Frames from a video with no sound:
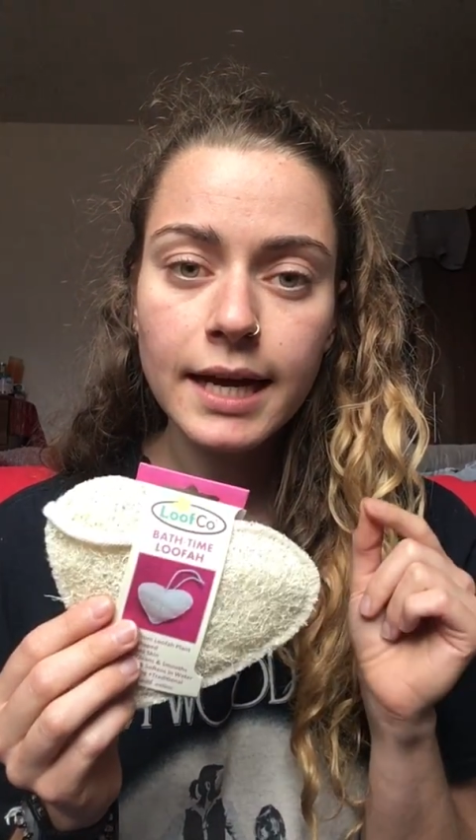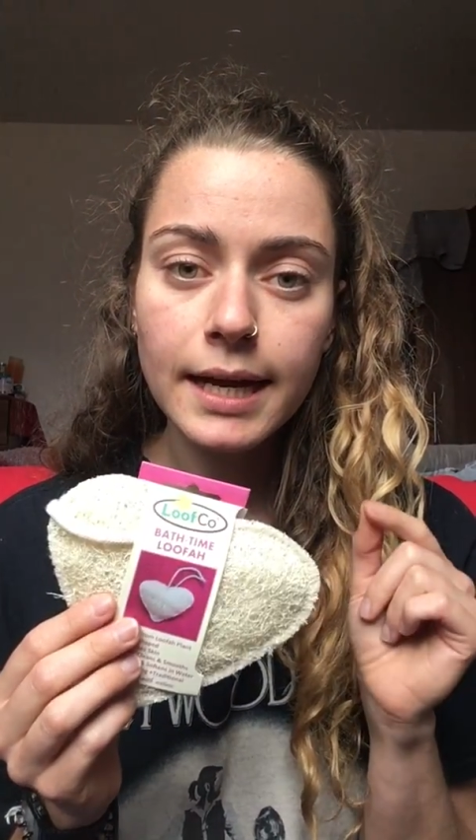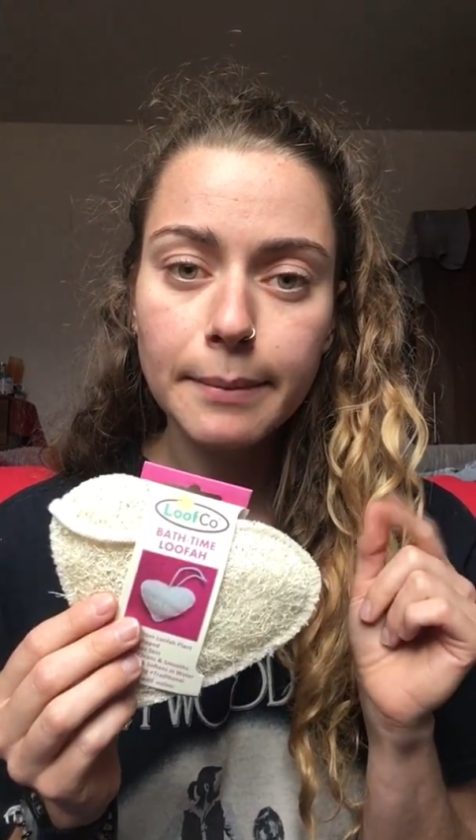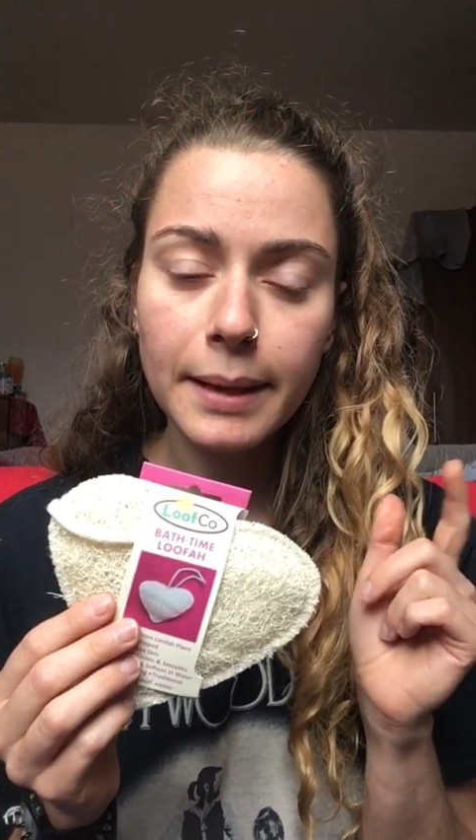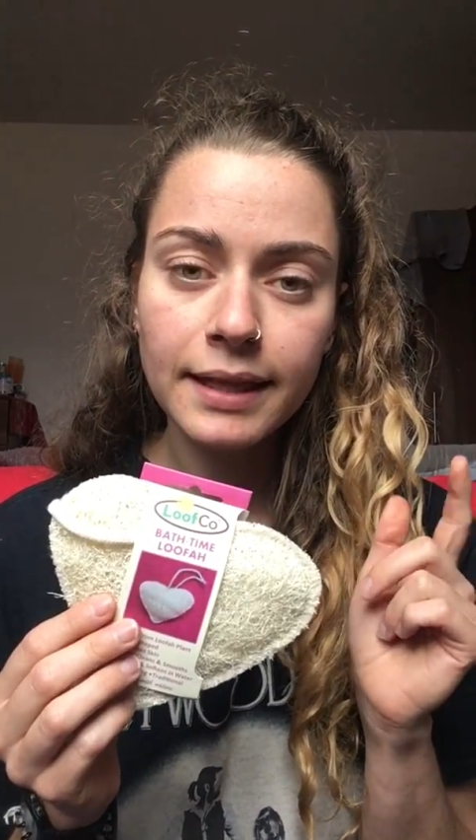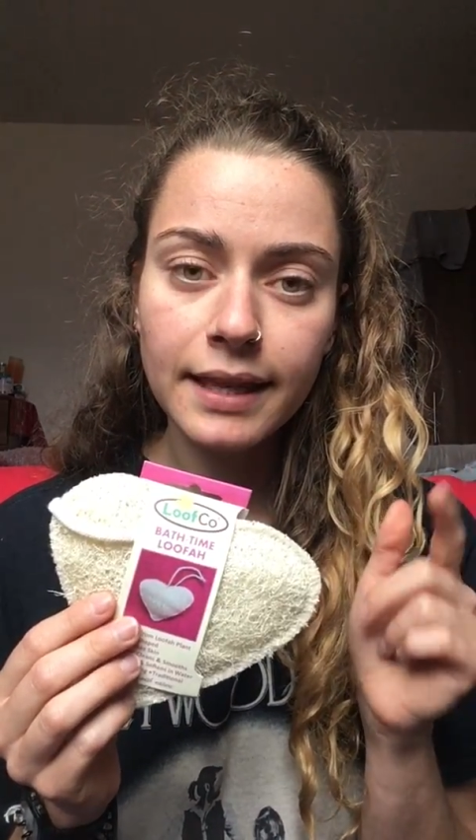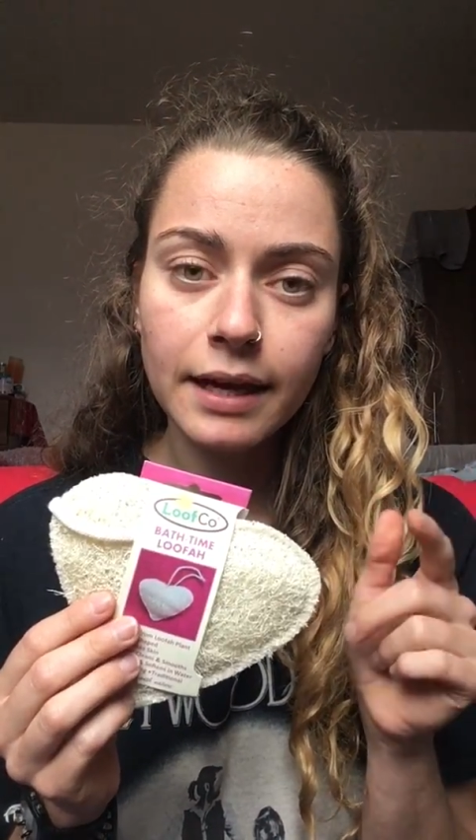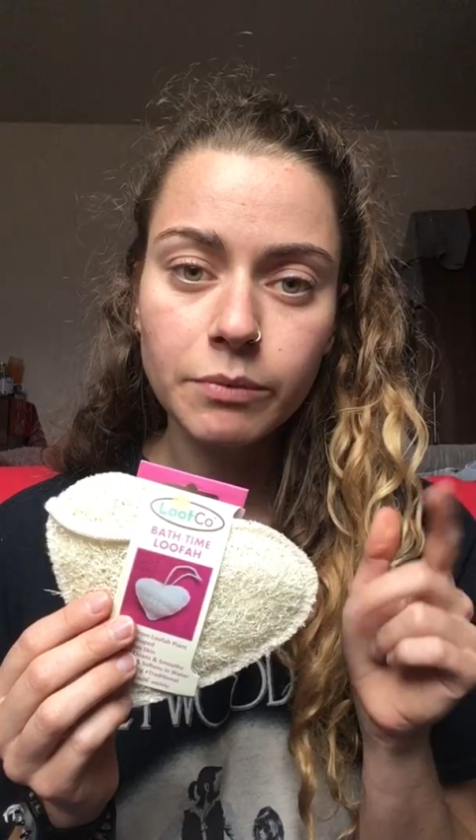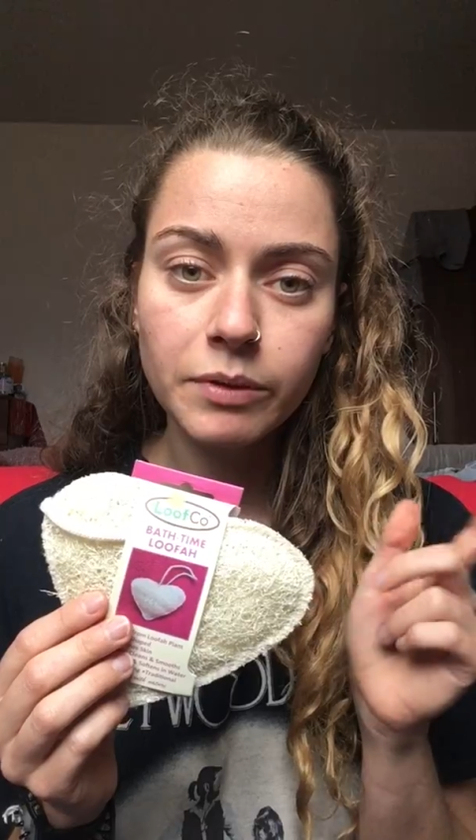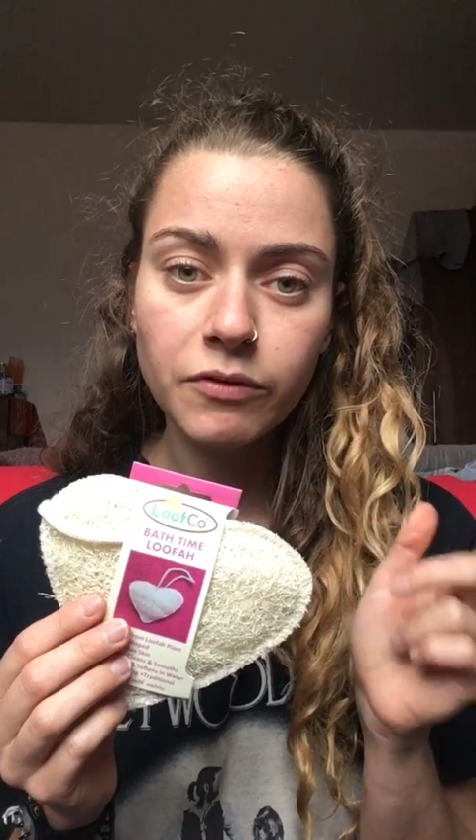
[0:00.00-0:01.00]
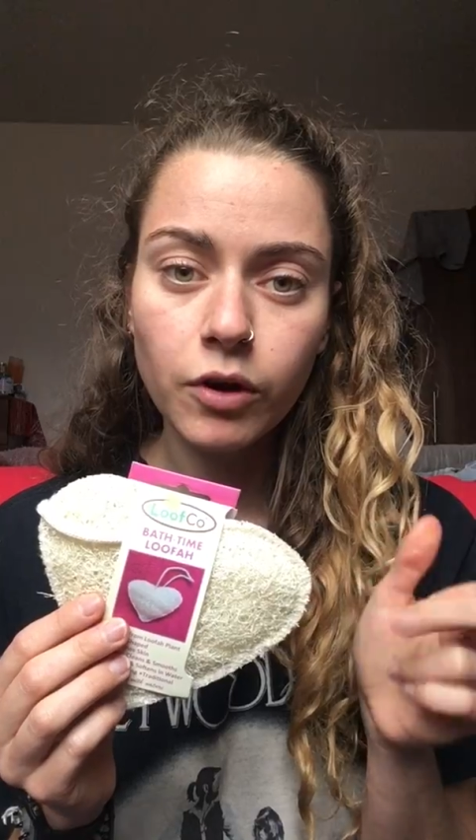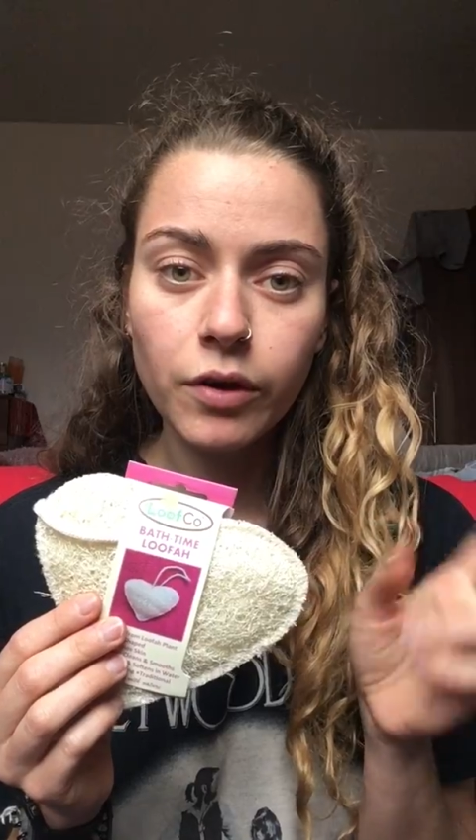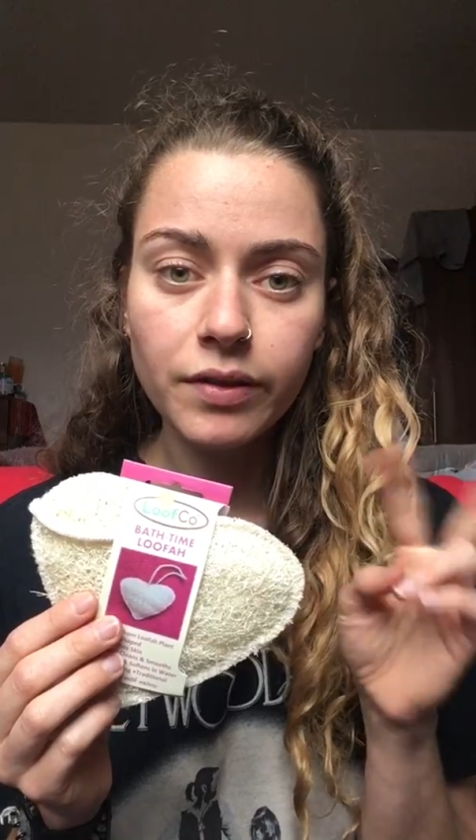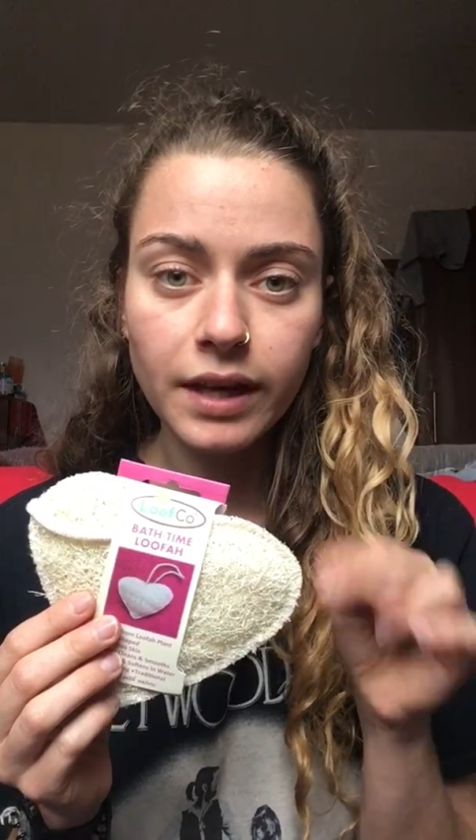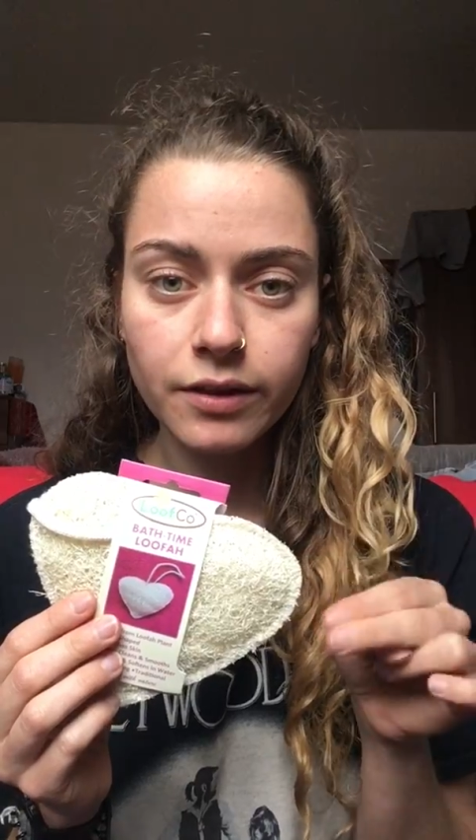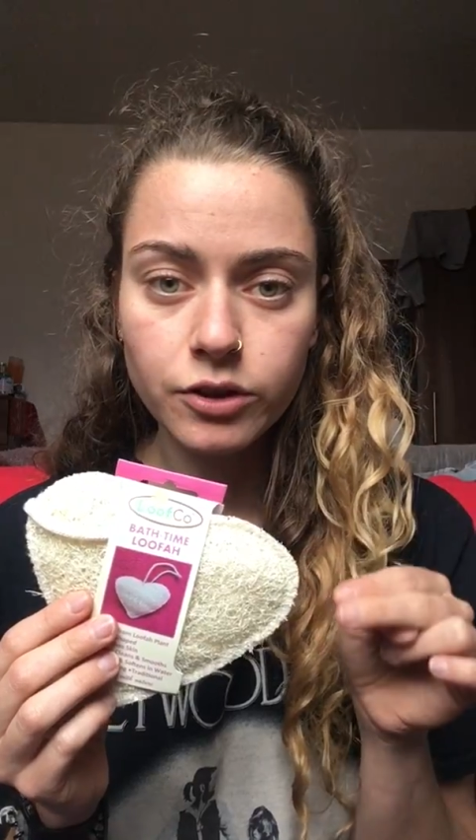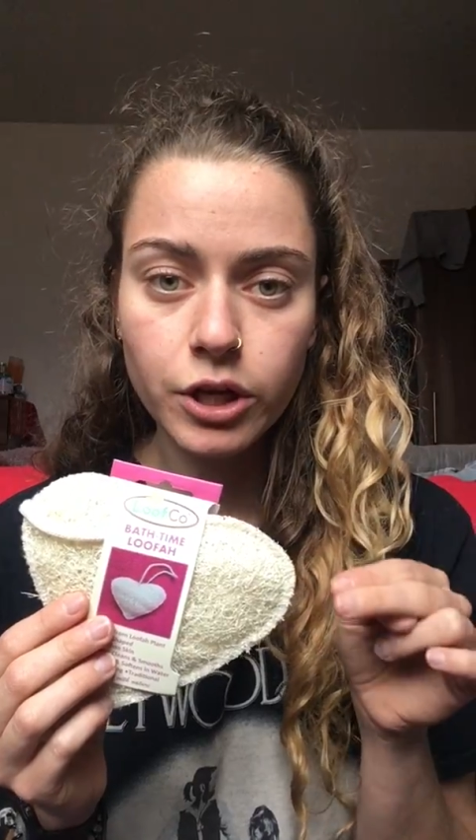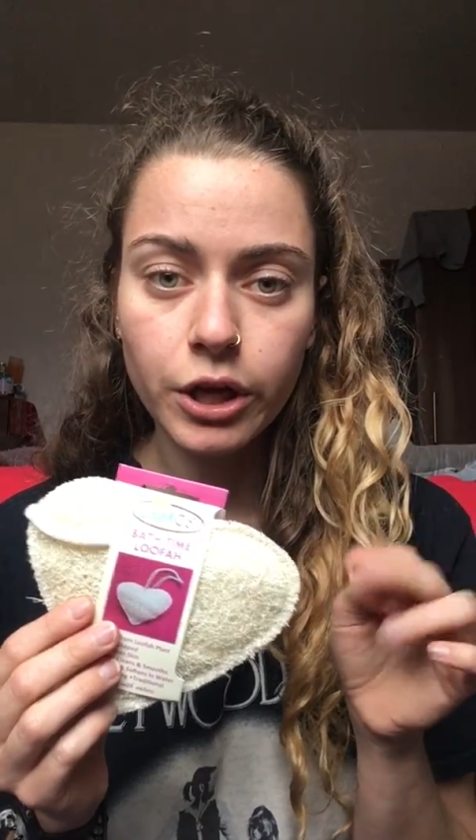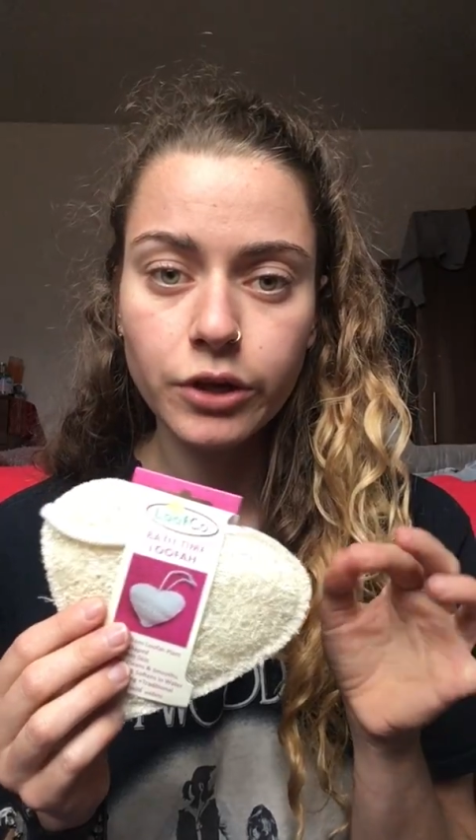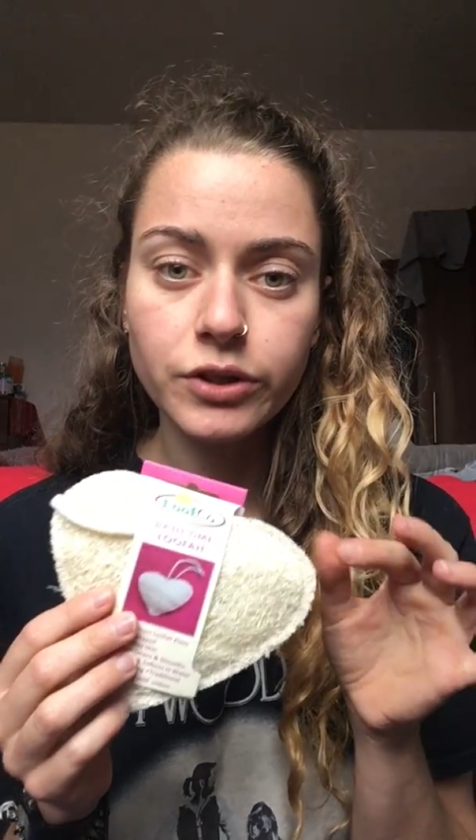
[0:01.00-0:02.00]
and then we've got the other two.